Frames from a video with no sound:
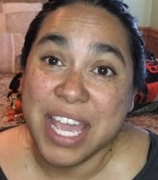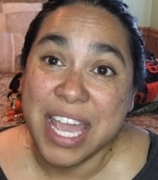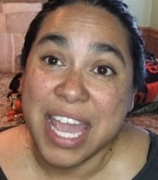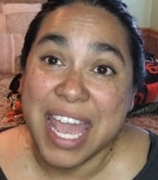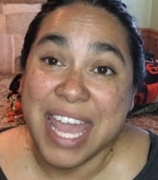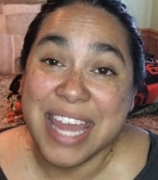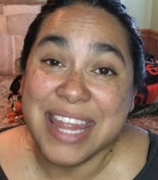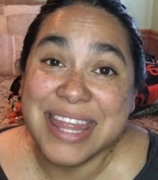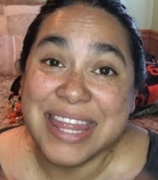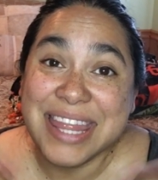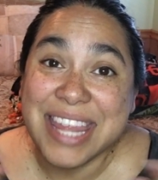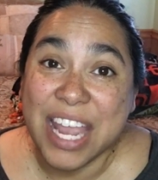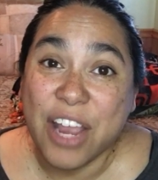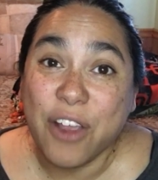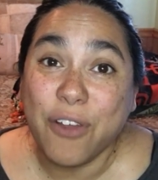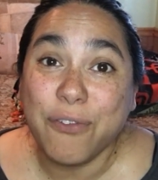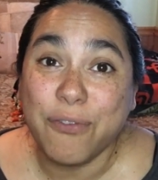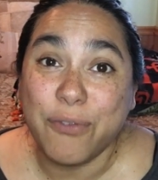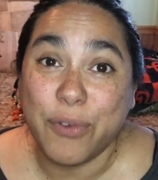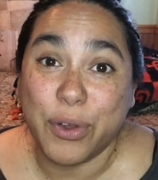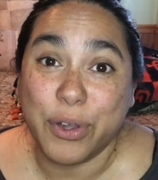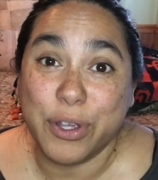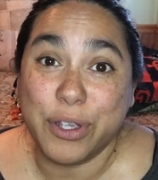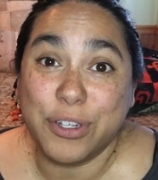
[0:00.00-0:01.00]
And
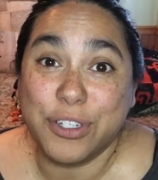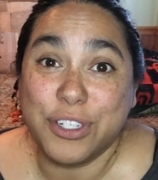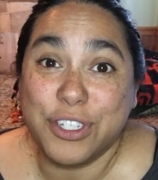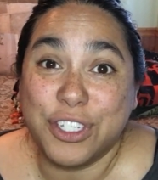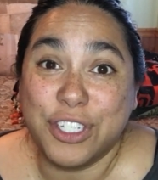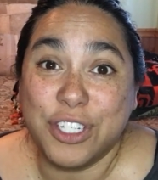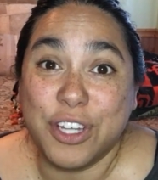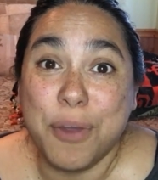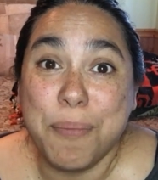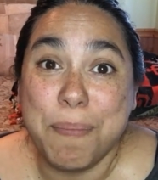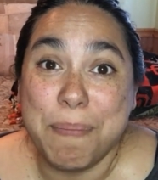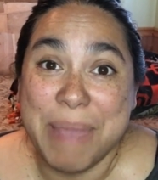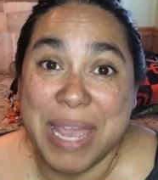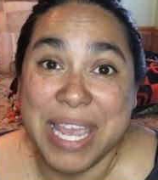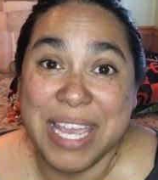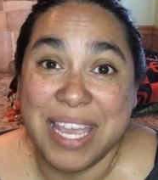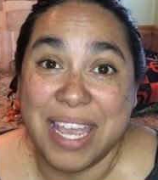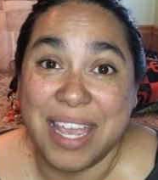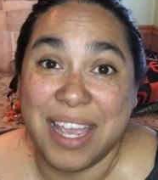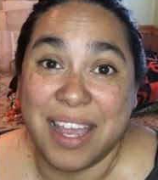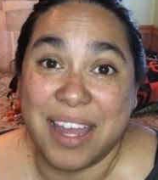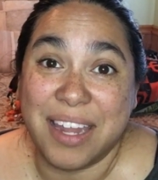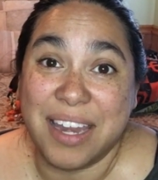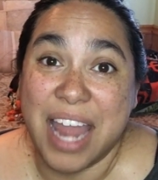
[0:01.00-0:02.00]
therefore, you're still
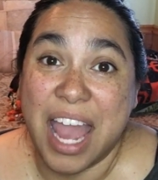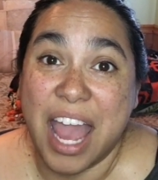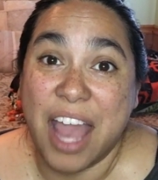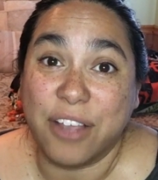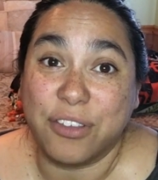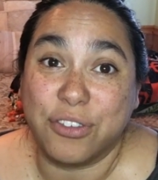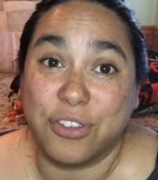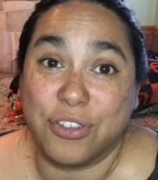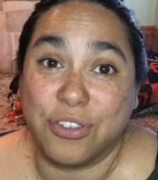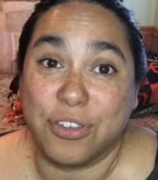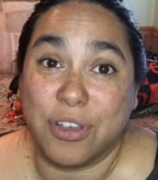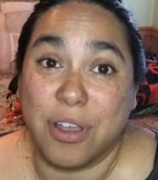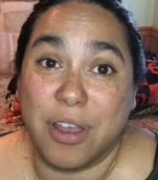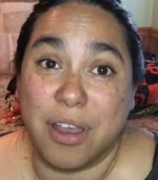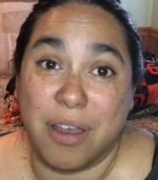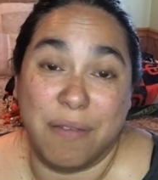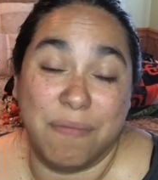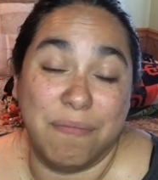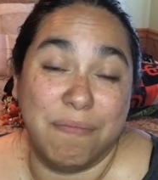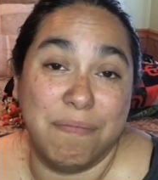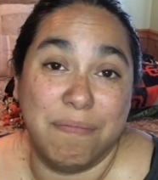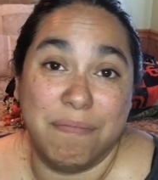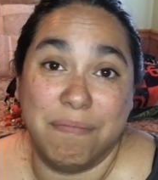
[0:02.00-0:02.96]
making an extra